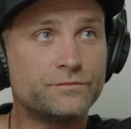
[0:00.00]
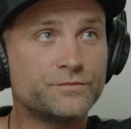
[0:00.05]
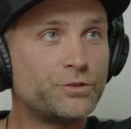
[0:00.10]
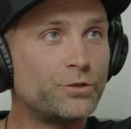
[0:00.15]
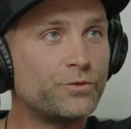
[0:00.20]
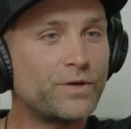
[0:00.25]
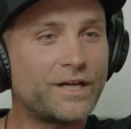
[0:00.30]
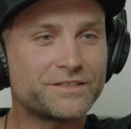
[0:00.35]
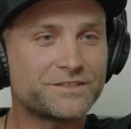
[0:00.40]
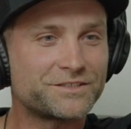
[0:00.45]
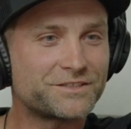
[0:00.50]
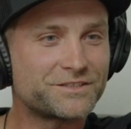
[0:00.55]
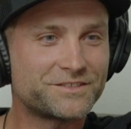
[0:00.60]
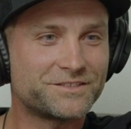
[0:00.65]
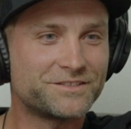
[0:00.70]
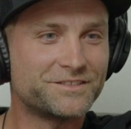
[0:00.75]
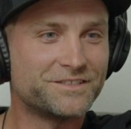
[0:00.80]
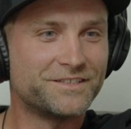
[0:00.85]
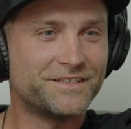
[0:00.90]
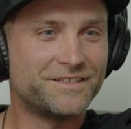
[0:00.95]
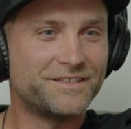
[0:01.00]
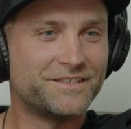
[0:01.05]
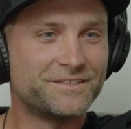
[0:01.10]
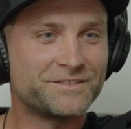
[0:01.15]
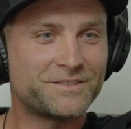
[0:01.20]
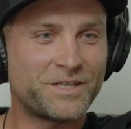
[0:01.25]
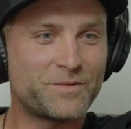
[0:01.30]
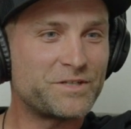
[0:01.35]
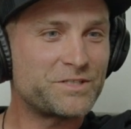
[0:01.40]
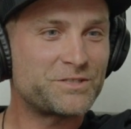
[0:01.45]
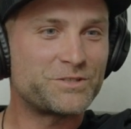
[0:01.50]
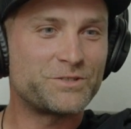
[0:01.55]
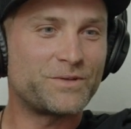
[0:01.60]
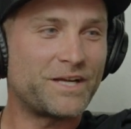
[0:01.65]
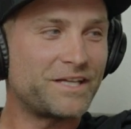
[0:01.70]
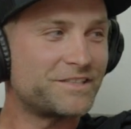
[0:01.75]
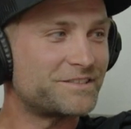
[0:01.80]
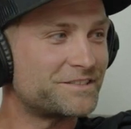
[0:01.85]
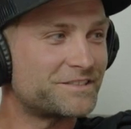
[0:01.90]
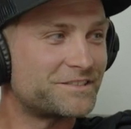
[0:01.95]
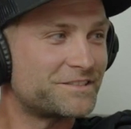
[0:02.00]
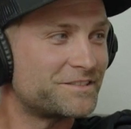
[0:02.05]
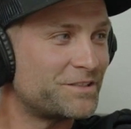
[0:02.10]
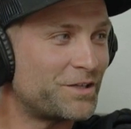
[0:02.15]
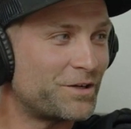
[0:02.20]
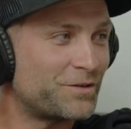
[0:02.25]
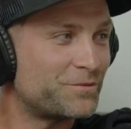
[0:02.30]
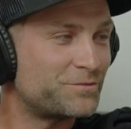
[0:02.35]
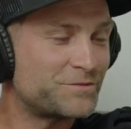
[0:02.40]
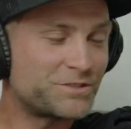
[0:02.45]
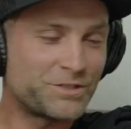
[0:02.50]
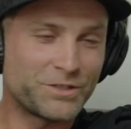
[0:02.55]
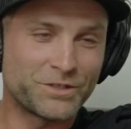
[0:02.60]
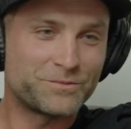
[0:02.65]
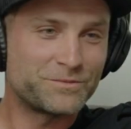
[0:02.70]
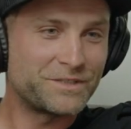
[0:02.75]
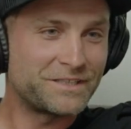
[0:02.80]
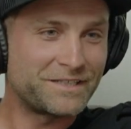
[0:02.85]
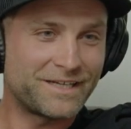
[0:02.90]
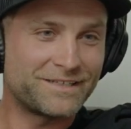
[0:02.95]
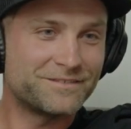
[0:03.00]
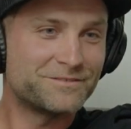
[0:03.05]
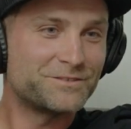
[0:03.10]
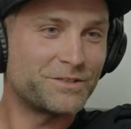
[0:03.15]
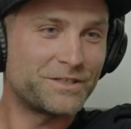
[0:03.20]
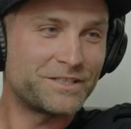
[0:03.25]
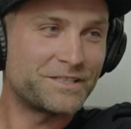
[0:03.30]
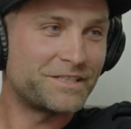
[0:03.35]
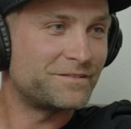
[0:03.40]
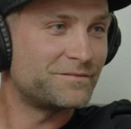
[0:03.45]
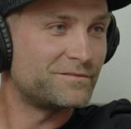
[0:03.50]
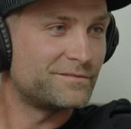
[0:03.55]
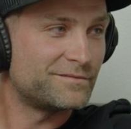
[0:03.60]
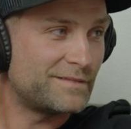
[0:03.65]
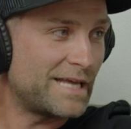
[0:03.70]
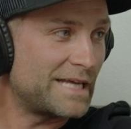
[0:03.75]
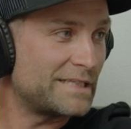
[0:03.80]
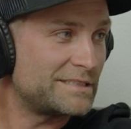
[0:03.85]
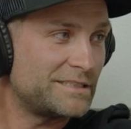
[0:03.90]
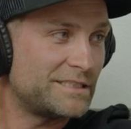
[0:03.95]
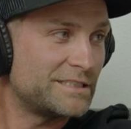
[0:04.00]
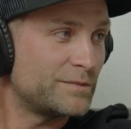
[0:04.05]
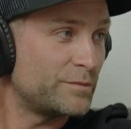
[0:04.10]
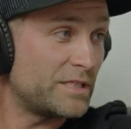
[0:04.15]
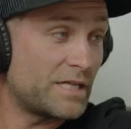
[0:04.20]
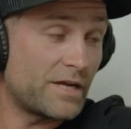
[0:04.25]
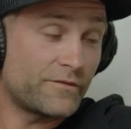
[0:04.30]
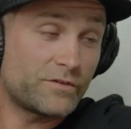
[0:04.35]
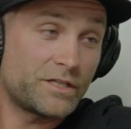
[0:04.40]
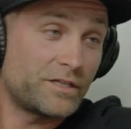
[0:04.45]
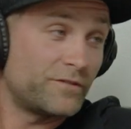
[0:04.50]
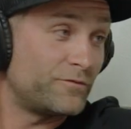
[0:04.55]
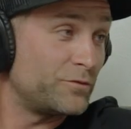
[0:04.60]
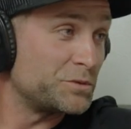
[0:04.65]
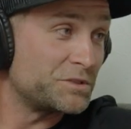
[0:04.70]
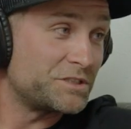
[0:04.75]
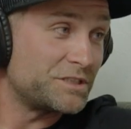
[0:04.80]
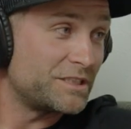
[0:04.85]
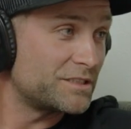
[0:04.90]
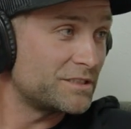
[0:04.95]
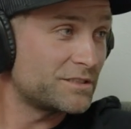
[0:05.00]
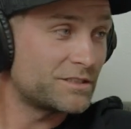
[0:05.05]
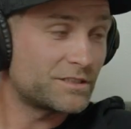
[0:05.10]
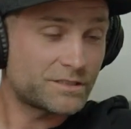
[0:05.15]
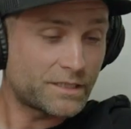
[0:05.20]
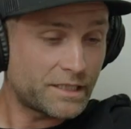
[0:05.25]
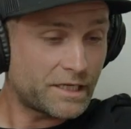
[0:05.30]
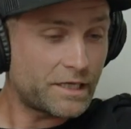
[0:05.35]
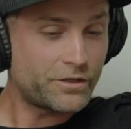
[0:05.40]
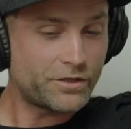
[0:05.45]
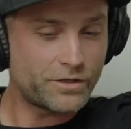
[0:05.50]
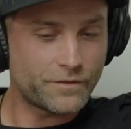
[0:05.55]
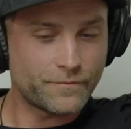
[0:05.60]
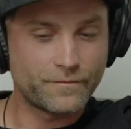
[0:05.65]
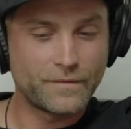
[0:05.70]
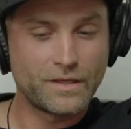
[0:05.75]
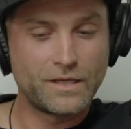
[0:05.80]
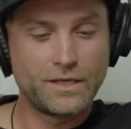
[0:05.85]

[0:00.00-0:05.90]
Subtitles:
2 races. So I missed 2 races, still again. So I did that season, but never did a full season because I got hurt.